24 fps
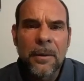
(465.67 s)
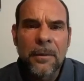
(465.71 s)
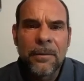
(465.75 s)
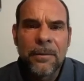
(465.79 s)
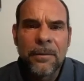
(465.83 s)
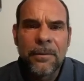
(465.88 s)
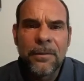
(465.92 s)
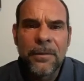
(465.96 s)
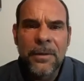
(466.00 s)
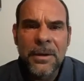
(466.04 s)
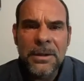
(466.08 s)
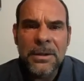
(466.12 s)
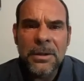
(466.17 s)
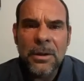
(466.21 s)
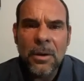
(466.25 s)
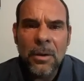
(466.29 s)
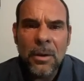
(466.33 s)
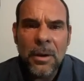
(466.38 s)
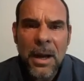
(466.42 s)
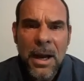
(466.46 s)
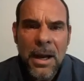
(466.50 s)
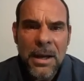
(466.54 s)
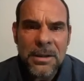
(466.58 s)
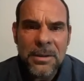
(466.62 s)

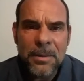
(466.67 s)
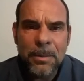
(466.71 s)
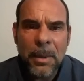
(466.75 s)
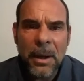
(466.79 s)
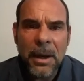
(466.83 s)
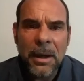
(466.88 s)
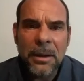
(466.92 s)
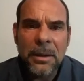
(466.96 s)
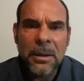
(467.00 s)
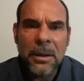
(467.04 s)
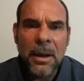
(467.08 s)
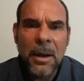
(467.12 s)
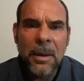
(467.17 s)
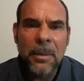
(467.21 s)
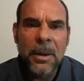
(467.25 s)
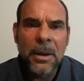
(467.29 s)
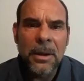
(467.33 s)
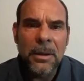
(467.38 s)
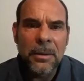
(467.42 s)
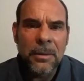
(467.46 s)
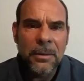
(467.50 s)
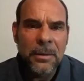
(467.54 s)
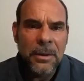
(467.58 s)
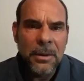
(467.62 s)
physical aspect. I
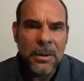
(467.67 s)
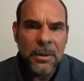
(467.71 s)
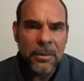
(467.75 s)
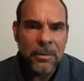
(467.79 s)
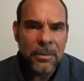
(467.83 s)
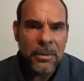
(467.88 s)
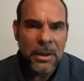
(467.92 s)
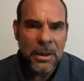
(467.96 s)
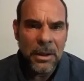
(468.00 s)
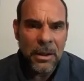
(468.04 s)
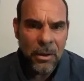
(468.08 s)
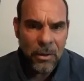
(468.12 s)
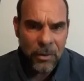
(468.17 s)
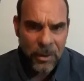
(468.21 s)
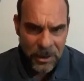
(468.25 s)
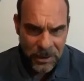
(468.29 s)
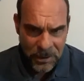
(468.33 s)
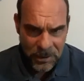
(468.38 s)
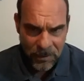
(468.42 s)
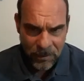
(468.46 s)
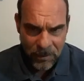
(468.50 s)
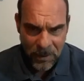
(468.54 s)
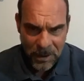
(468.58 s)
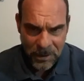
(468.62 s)
mean, to
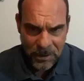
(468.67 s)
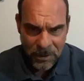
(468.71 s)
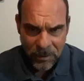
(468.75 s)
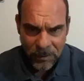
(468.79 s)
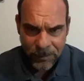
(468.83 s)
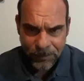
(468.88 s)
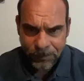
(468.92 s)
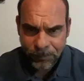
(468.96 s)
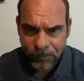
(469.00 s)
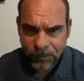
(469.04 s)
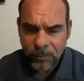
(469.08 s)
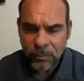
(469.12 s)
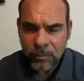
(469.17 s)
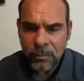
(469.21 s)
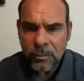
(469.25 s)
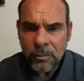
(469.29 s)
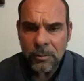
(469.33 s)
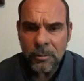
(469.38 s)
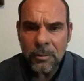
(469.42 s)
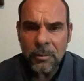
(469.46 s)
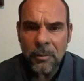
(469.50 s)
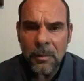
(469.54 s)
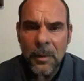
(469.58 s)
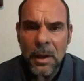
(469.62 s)
increase in muscle.
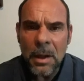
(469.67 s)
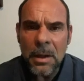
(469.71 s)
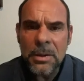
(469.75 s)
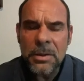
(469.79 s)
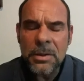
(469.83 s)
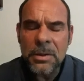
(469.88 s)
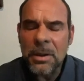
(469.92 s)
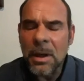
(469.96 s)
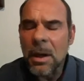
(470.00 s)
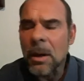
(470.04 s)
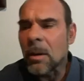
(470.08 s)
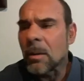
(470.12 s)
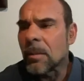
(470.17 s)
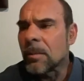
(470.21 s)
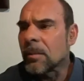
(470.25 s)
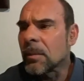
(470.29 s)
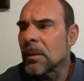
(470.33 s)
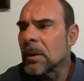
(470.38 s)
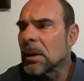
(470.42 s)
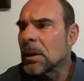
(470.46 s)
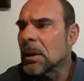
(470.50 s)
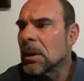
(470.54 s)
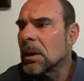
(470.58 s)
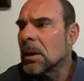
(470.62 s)
So
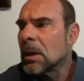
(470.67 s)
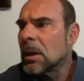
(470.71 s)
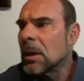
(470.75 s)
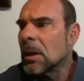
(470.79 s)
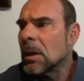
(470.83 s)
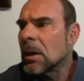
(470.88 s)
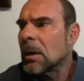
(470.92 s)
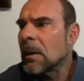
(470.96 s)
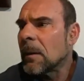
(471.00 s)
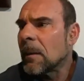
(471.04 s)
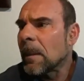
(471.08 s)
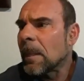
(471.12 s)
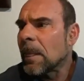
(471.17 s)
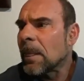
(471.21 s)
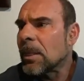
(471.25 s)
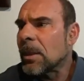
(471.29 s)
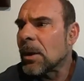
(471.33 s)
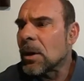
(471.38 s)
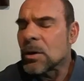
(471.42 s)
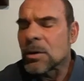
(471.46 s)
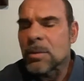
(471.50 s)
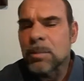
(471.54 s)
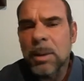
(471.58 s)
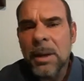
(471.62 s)

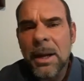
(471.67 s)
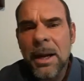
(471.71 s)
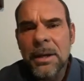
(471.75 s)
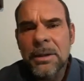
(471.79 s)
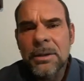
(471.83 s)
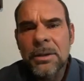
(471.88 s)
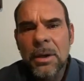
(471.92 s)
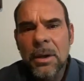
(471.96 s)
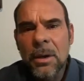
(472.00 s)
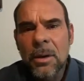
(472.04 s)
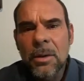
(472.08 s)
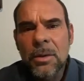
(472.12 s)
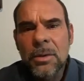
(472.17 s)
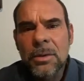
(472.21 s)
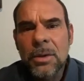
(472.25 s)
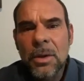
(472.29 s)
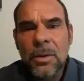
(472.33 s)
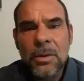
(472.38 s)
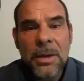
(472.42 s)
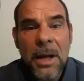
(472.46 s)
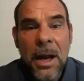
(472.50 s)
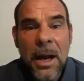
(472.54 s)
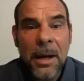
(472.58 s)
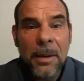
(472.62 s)
those plateaus,
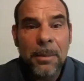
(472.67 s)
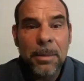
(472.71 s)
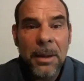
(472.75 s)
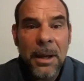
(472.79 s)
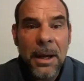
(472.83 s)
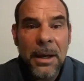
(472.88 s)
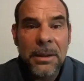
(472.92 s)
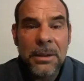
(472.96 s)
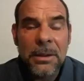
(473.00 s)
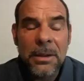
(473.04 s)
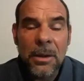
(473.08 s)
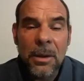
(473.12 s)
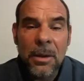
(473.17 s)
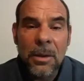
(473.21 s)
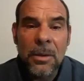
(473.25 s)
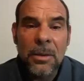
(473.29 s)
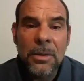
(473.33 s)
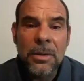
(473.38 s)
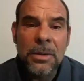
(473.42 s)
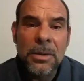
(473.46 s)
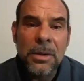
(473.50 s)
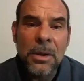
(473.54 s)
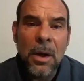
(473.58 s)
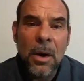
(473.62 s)
those high
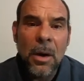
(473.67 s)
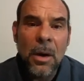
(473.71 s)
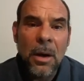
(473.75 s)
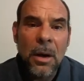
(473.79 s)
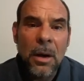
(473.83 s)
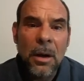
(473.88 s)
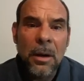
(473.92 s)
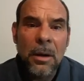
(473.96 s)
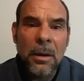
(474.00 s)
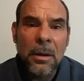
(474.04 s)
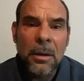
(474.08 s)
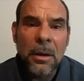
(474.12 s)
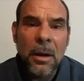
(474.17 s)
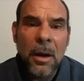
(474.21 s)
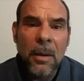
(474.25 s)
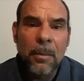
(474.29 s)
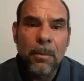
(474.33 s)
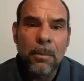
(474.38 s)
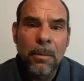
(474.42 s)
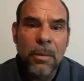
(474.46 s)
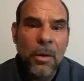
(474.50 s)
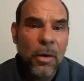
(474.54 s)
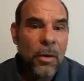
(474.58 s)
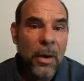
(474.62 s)
plateaus, are a
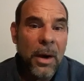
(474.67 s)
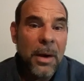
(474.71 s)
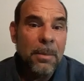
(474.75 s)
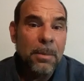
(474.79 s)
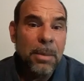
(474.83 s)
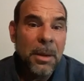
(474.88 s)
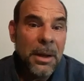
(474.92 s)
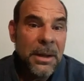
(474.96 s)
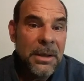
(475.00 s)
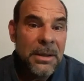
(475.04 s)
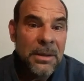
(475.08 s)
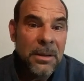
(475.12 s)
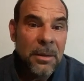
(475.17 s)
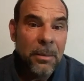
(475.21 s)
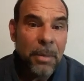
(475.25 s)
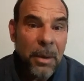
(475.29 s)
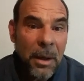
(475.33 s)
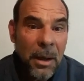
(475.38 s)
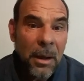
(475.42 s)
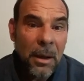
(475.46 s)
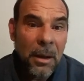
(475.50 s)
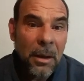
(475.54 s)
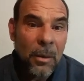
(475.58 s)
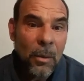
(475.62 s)
great place to
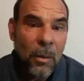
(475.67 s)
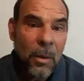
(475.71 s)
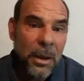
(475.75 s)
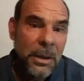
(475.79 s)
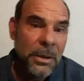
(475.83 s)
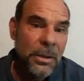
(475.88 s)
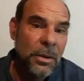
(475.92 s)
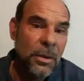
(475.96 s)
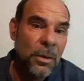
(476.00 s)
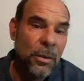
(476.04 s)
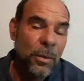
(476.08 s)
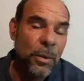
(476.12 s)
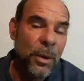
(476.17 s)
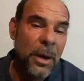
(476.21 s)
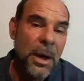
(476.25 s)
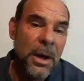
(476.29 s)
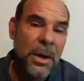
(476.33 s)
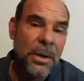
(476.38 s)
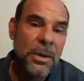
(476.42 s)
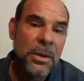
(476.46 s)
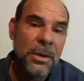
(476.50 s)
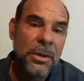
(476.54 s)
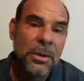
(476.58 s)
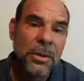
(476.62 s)
be. Once you
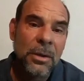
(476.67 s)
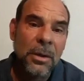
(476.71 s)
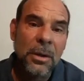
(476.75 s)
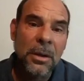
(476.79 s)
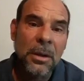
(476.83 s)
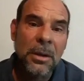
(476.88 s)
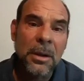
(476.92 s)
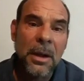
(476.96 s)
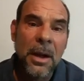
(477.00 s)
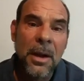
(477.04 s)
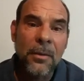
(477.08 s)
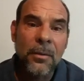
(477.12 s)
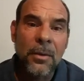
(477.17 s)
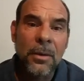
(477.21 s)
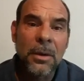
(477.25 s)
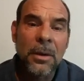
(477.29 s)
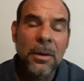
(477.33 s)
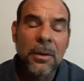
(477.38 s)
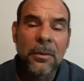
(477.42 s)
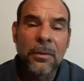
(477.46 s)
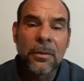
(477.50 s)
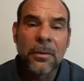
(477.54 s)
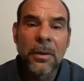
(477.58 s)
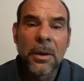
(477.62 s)
reach a certain
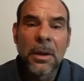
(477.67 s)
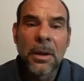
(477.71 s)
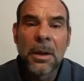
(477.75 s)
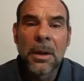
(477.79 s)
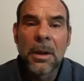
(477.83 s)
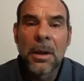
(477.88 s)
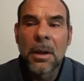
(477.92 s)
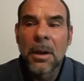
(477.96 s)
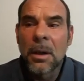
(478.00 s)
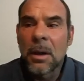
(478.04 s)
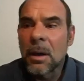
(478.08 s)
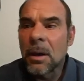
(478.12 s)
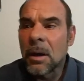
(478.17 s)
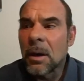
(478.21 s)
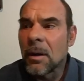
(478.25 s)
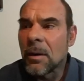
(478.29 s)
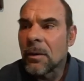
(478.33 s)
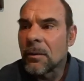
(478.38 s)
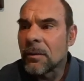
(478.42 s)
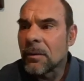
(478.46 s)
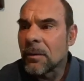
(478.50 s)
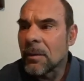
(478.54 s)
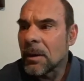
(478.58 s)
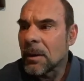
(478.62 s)
level
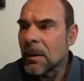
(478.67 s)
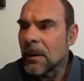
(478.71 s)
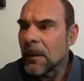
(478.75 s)
of